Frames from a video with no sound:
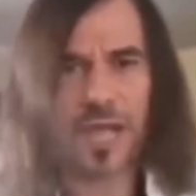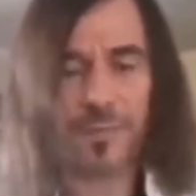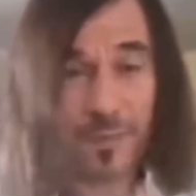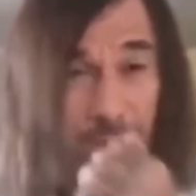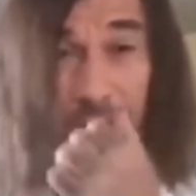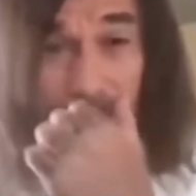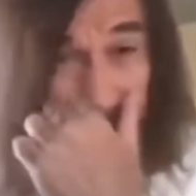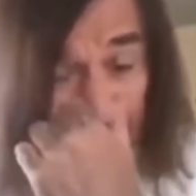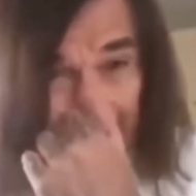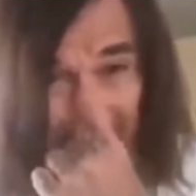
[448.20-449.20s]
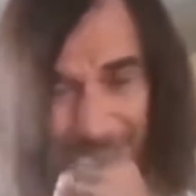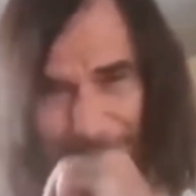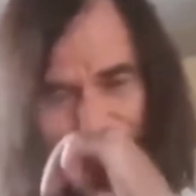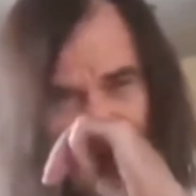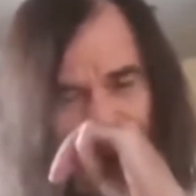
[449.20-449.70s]
be a part of this,
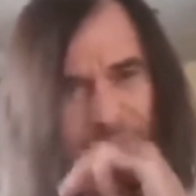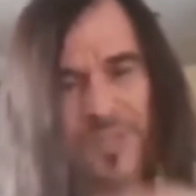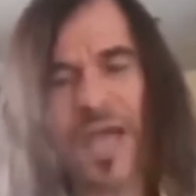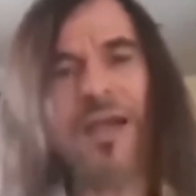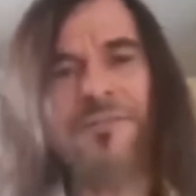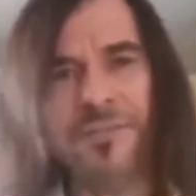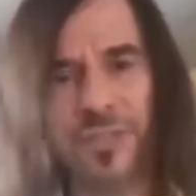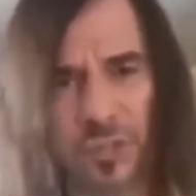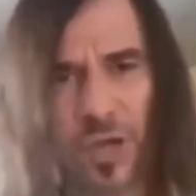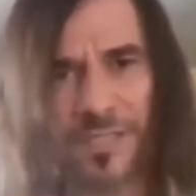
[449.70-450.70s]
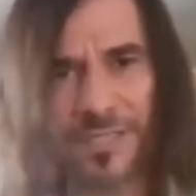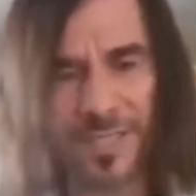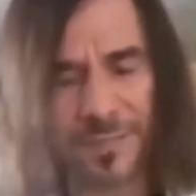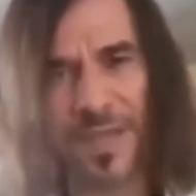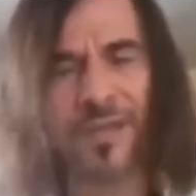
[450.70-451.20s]
you have to try and
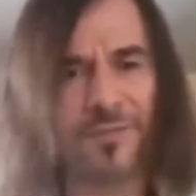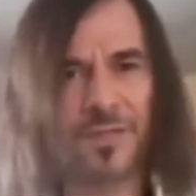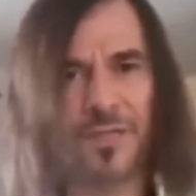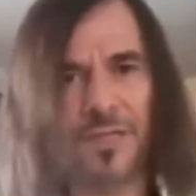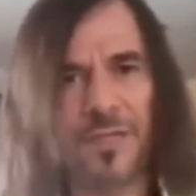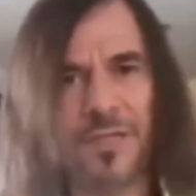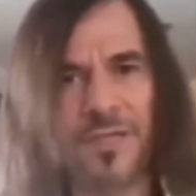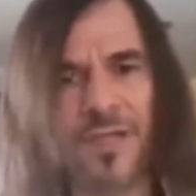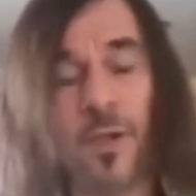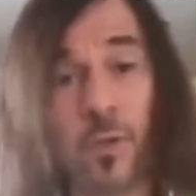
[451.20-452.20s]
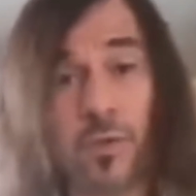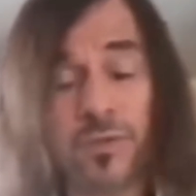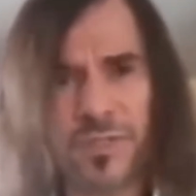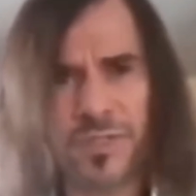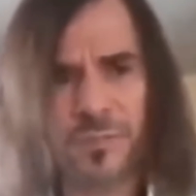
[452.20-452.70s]
snap out of it, or
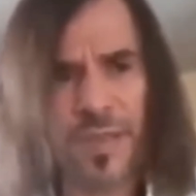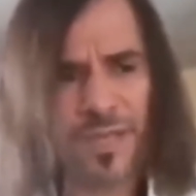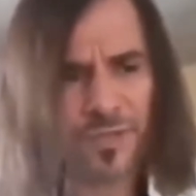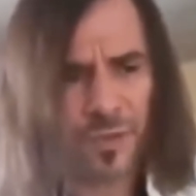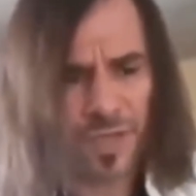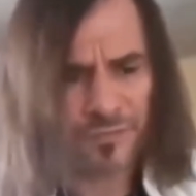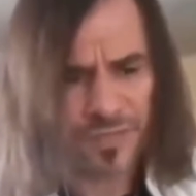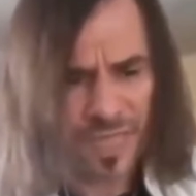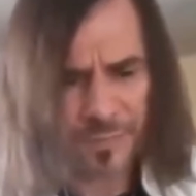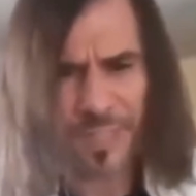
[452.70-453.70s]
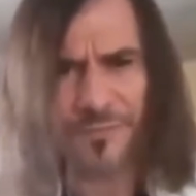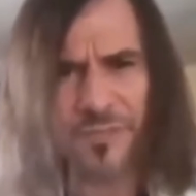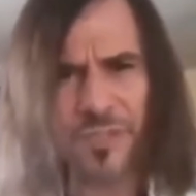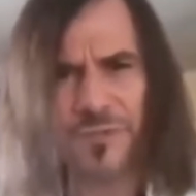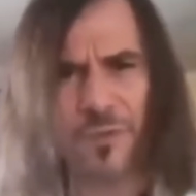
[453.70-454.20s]
suspend your everyday beliefs
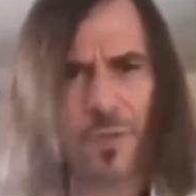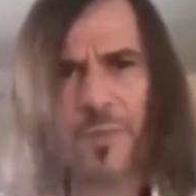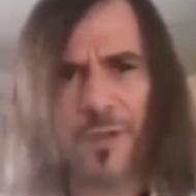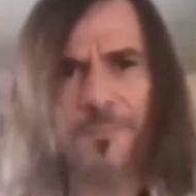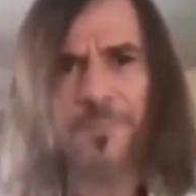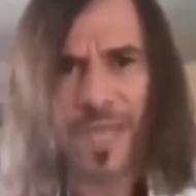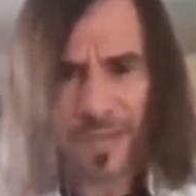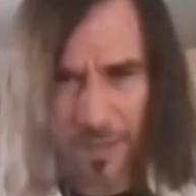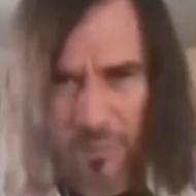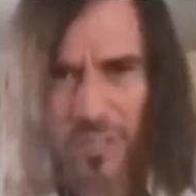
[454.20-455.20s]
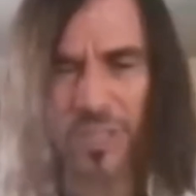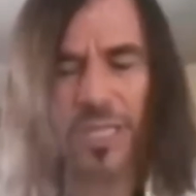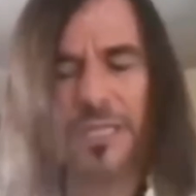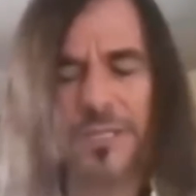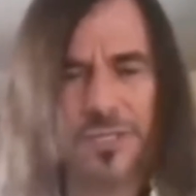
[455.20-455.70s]
just for a moment, and I will
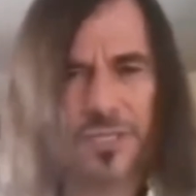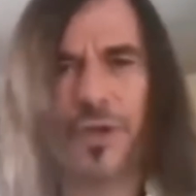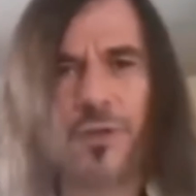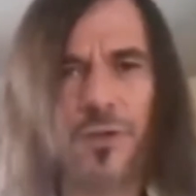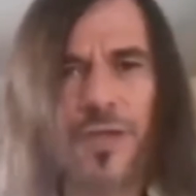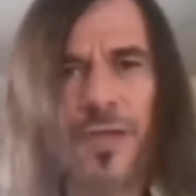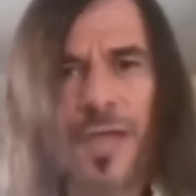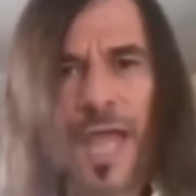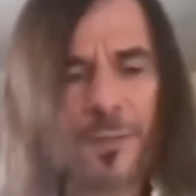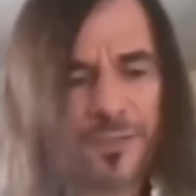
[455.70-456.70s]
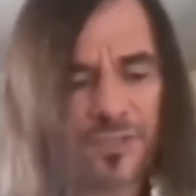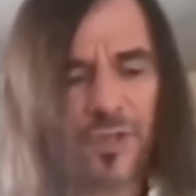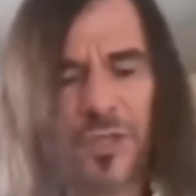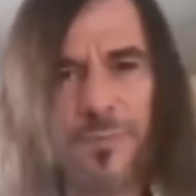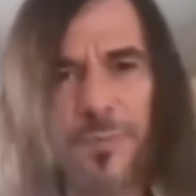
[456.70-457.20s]
clearly show you how it's not
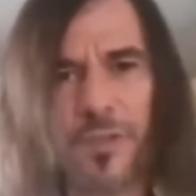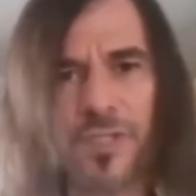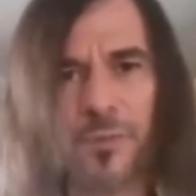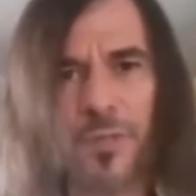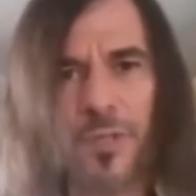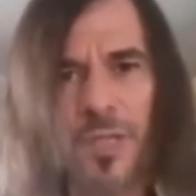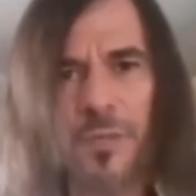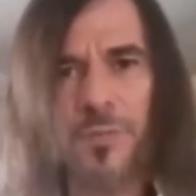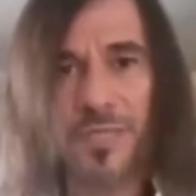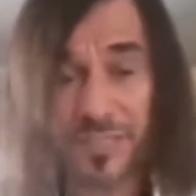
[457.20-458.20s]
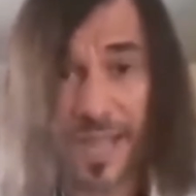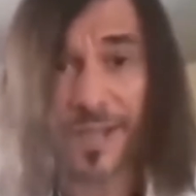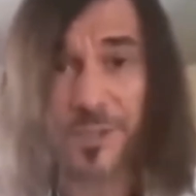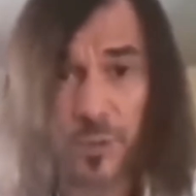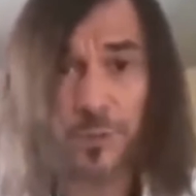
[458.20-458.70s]
only possible, but it's
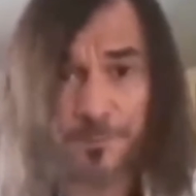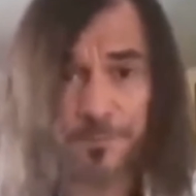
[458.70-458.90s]
actual.